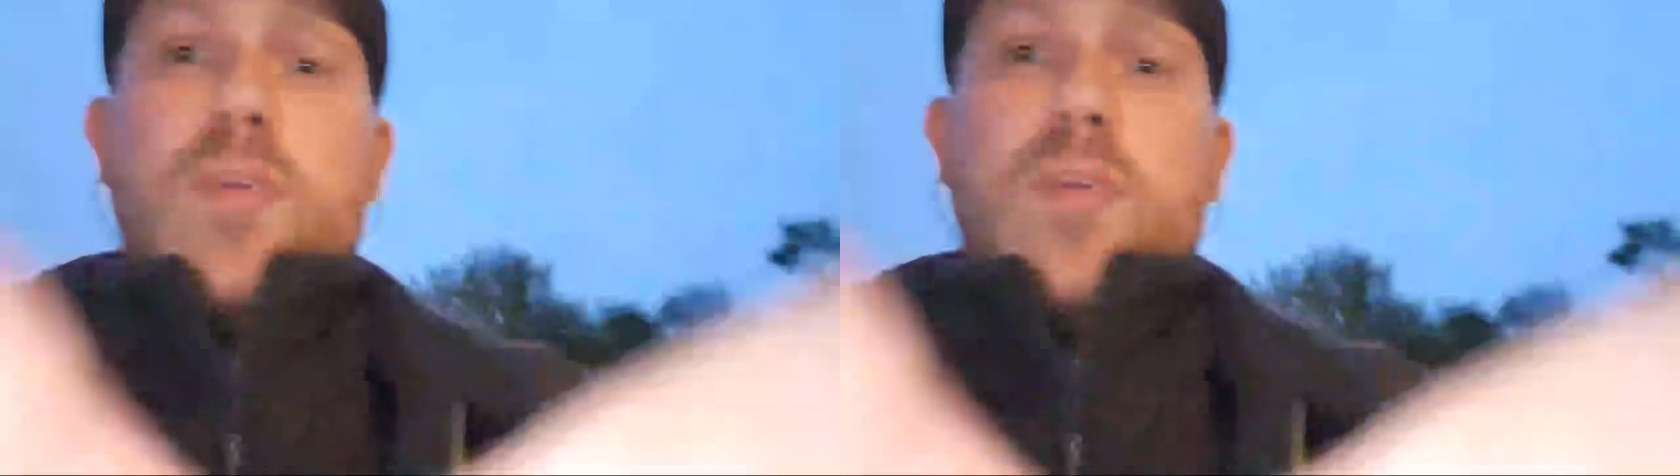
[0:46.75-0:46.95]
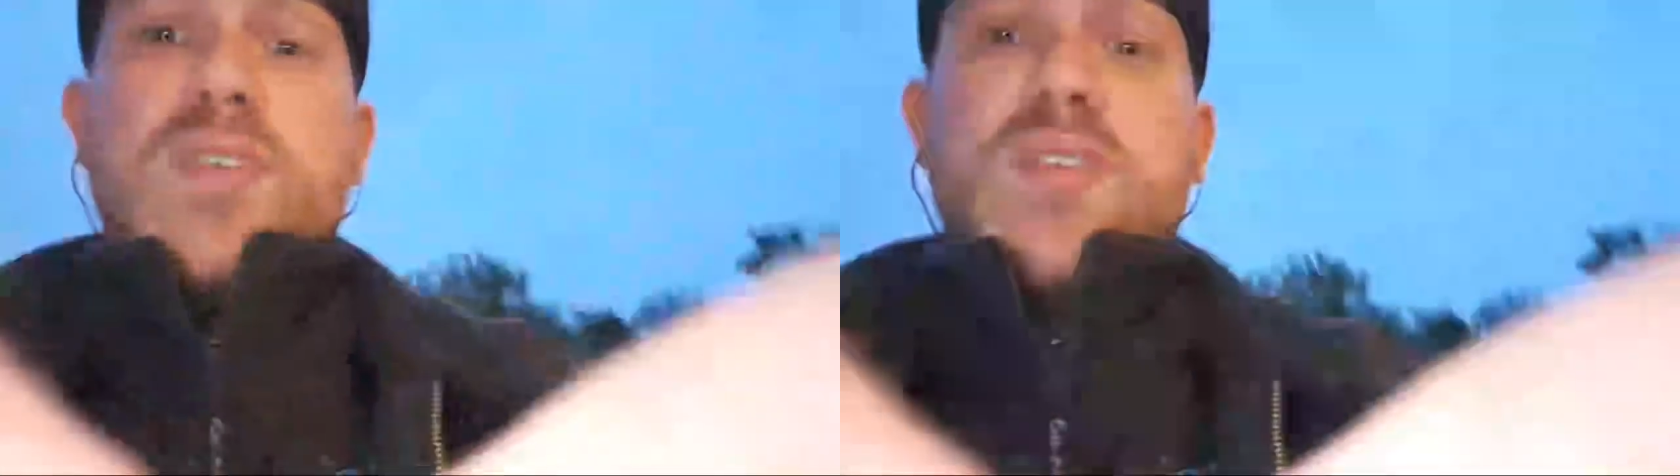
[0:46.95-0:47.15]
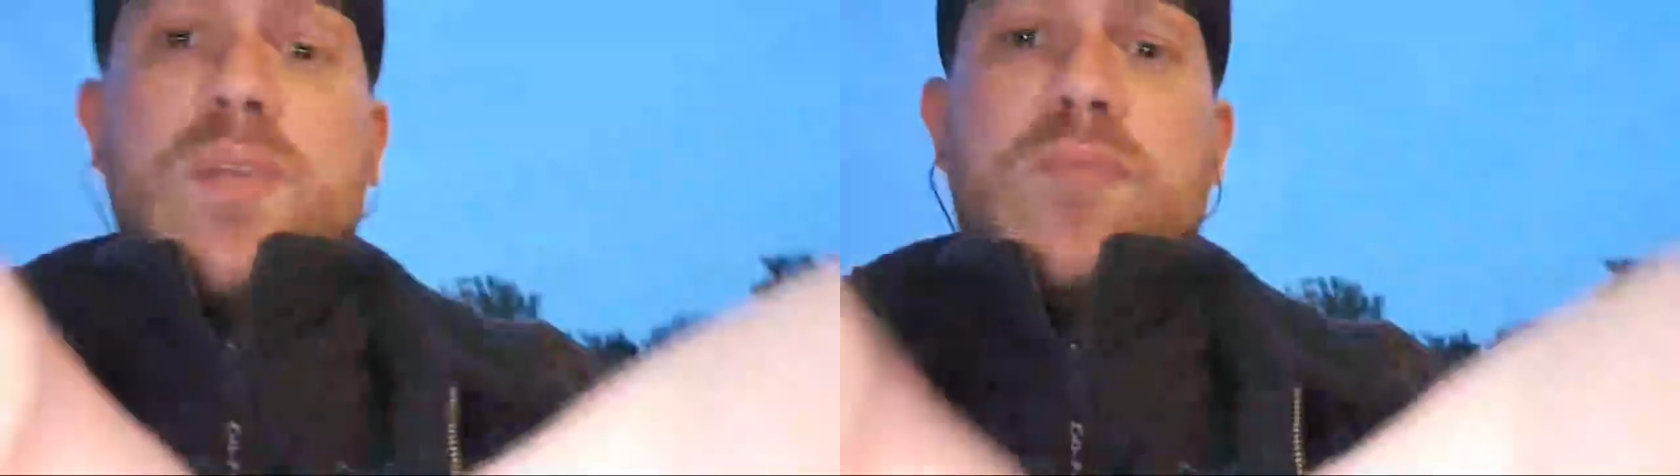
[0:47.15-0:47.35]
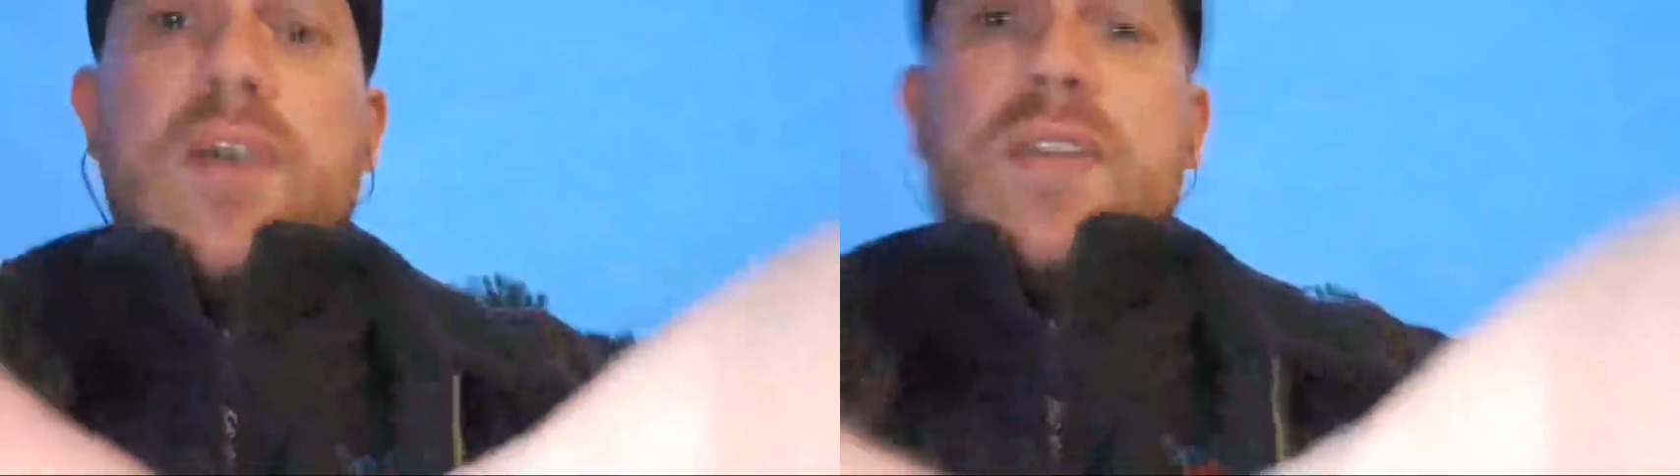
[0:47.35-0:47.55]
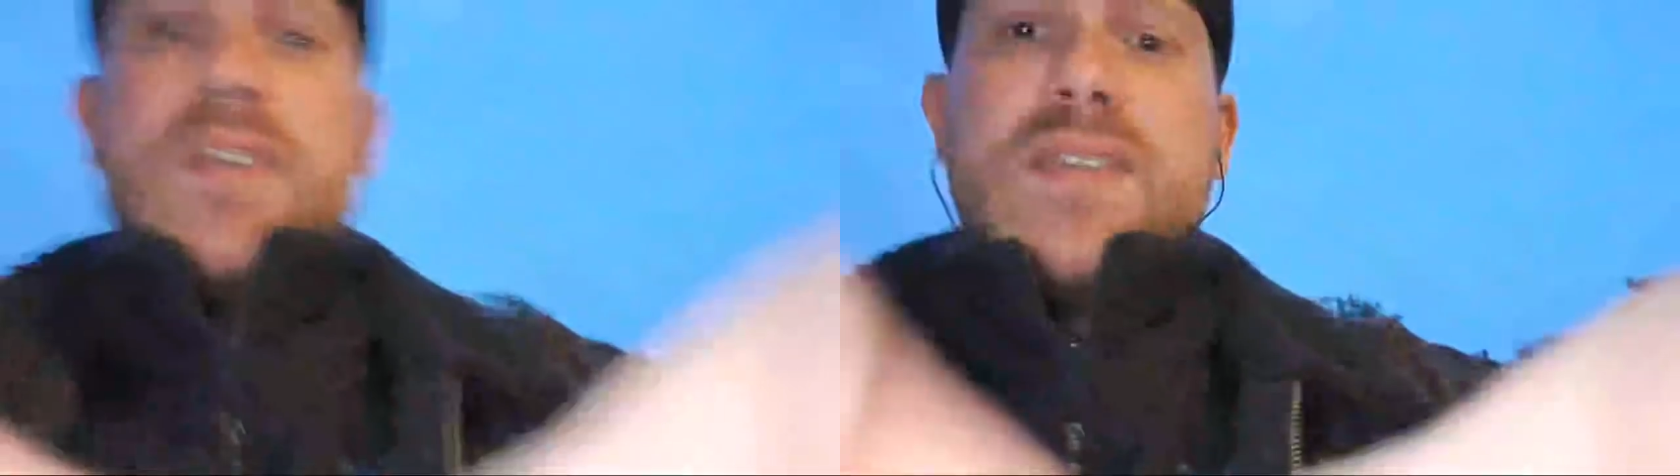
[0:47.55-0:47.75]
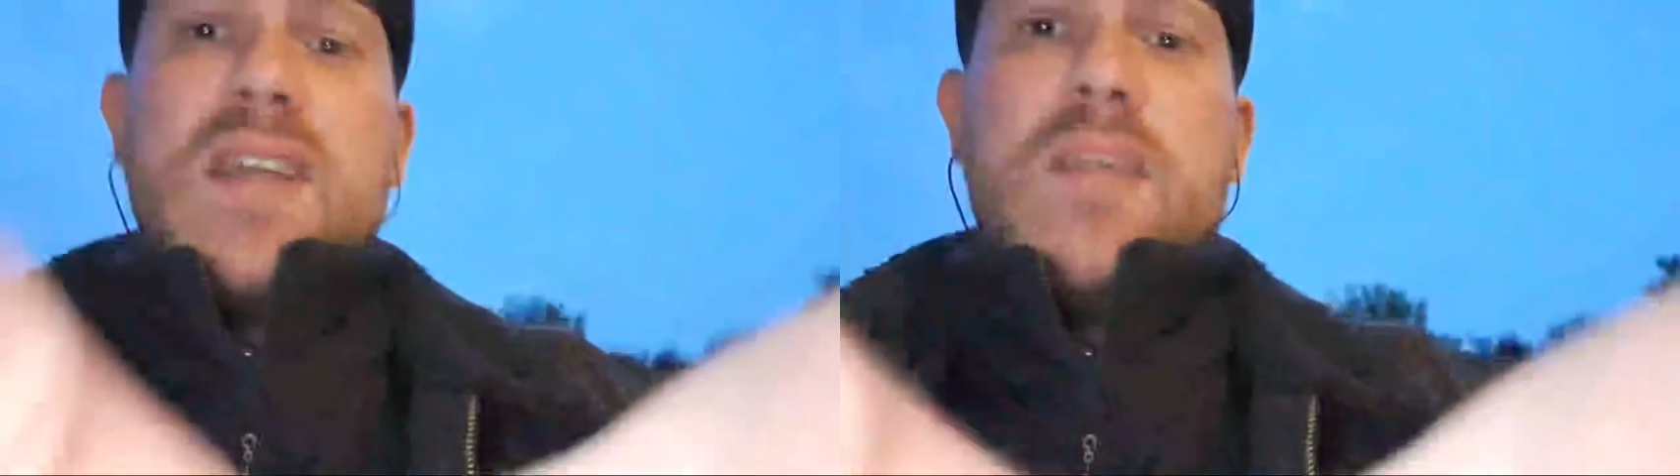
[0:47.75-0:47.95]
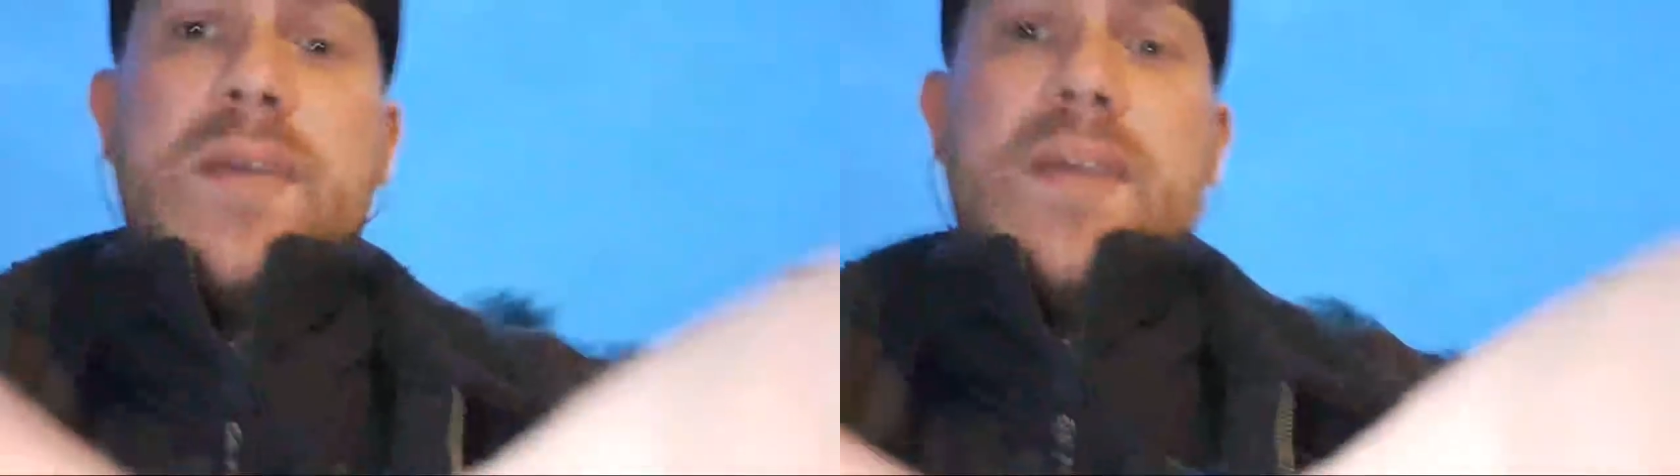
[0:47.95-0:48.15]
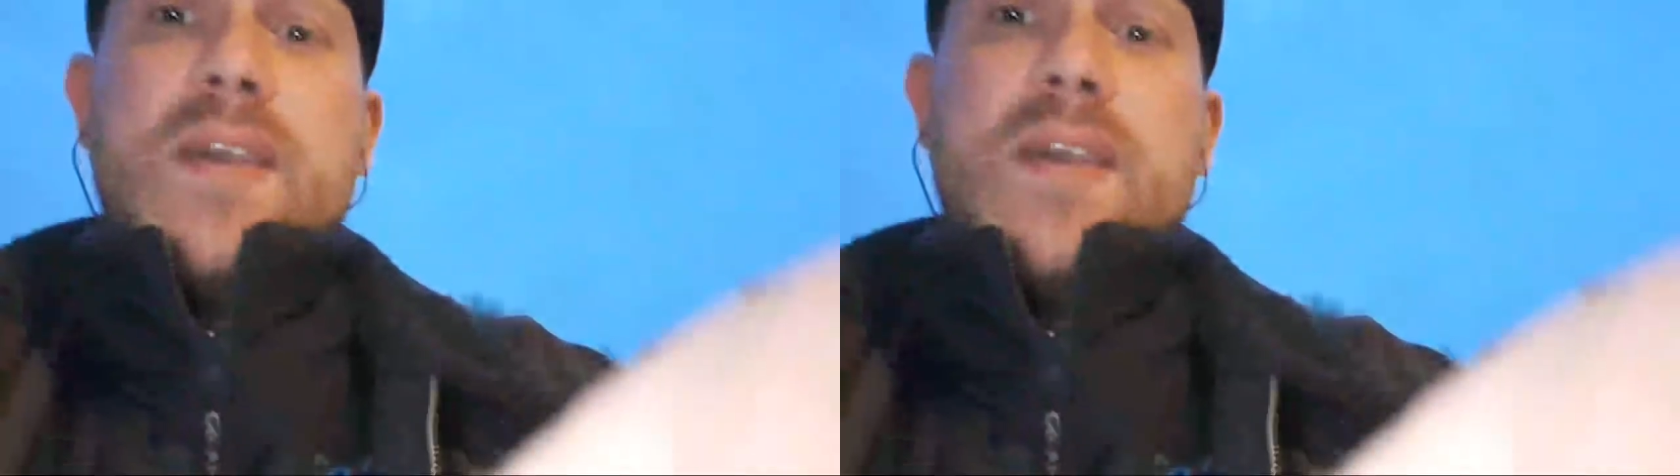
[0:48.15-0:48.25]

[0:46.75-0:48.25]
We turn the brightness down a bit,